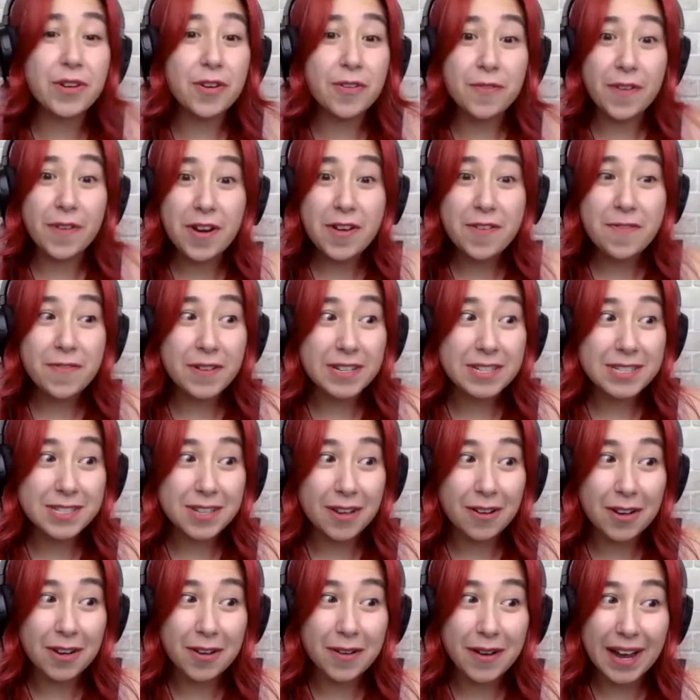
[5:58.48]
very first
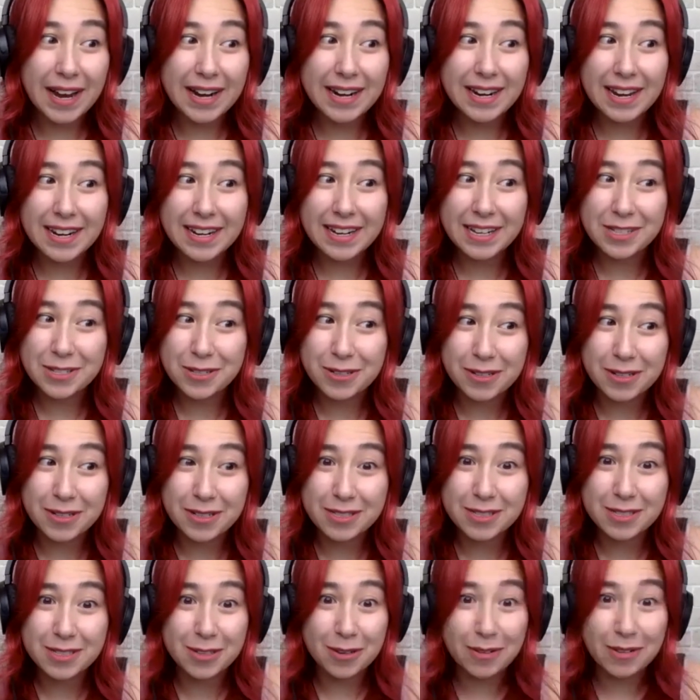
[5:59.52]
solo headlining tour
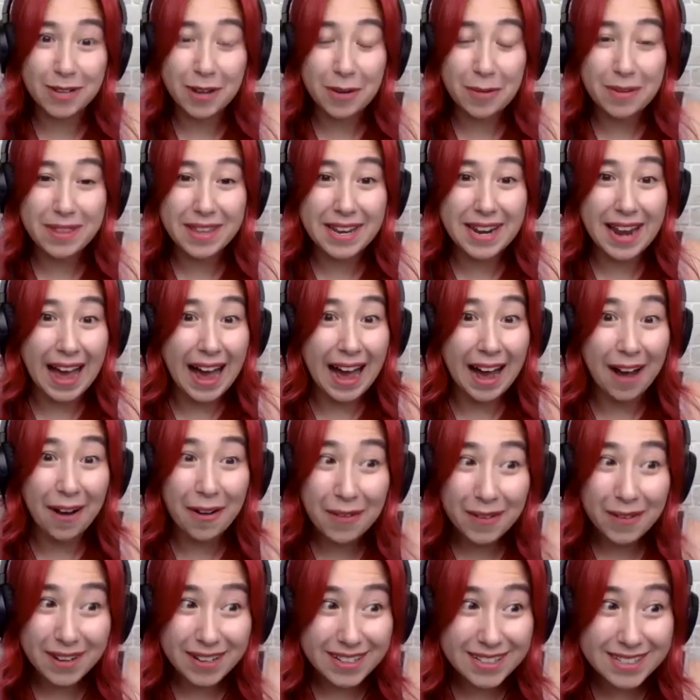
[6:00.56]
sold out within
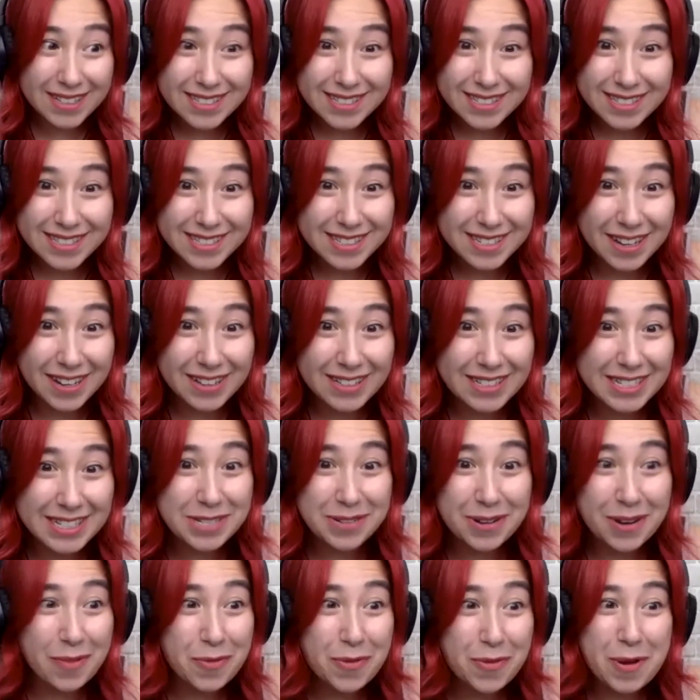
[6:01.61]
hours. So did you
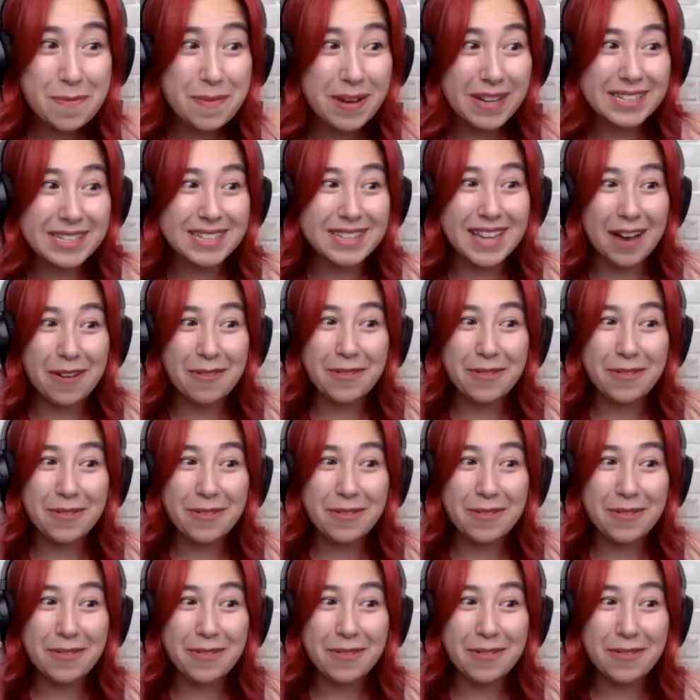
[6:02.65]
ever imagine that would